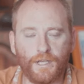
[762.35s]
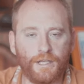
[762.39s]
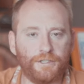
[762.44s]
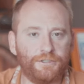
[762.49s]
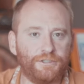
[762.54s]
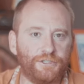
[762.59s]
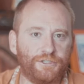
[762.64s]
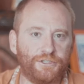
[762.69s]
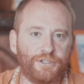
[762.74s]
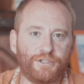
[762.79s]
They
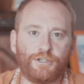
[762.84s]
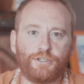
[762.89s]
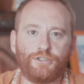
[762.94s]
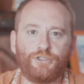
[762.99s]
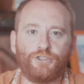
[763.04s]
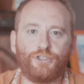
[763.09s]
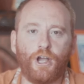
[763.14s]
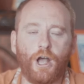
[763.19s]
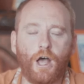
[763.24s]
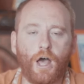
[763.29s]
did their
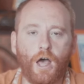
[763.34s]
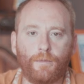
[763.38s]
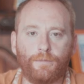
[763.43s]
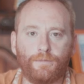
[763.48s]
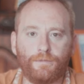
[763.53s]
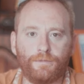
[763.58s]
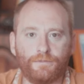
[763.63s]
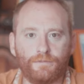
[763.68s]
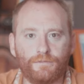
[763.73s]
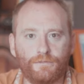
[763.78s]

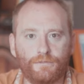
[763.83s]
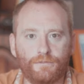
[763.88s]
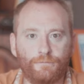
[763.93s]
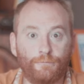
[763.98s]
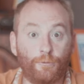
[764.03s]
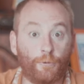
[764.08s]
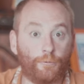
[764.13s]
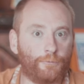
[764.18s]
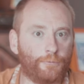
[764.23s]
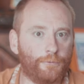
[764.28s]
job
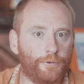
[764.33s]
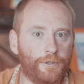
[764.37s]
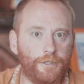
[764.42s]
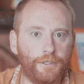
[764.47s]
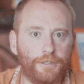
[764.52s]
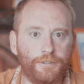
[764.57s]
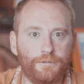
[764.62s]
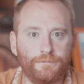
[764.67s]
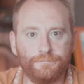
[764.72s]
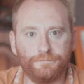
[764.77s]
for
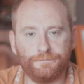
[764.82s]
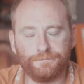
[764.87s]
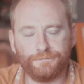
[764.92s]
free.